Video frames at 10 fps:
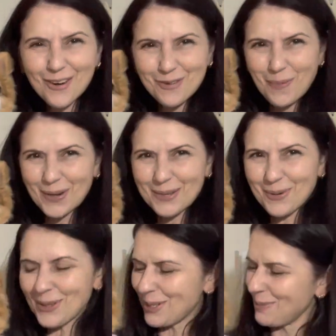everybody,
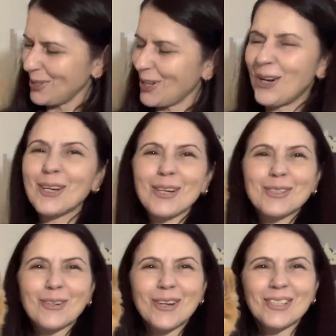welcome to
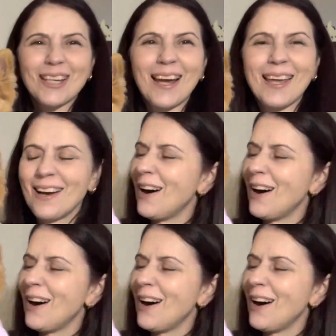Coco's Crochet.